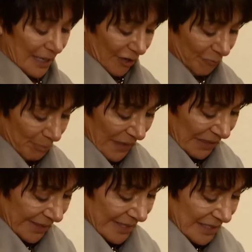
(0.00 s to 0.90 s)
of
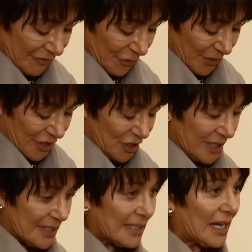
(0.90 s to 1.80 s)
millions of
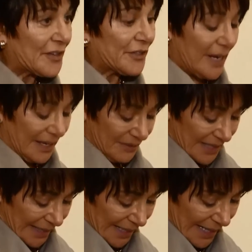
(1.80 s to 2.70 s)
Christians and other
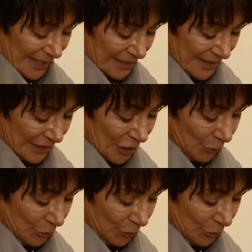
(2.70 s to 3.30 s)
ethnic and